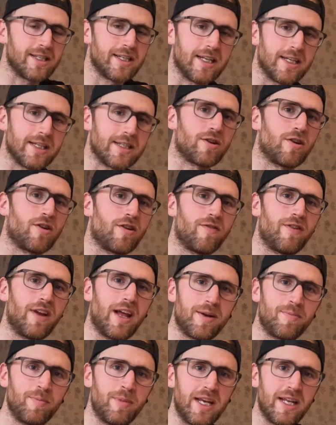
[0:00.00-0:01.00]
it's kind of
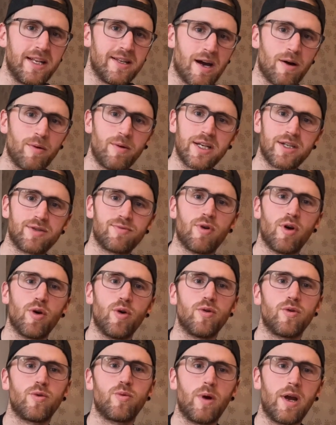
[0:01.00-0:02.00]
led me down this
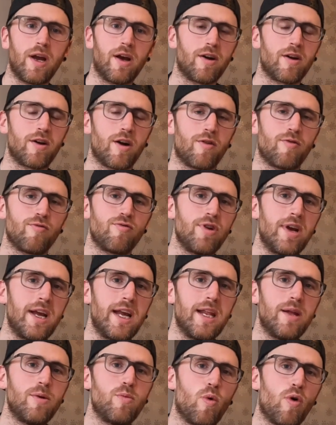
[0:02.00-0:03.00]
road where I kind of
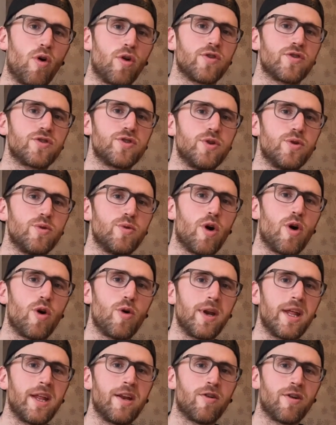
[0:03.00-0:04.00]
really want to
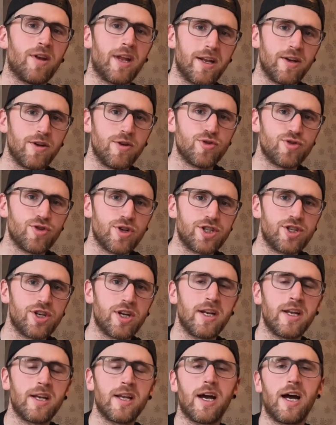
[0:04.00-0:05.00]
hone in on that
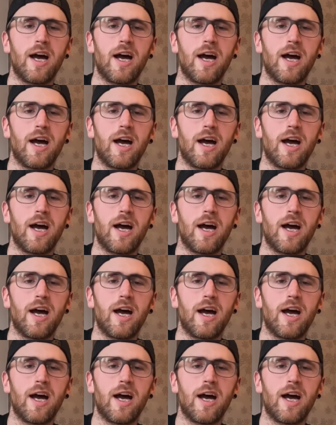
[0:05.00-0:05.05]
nutrition.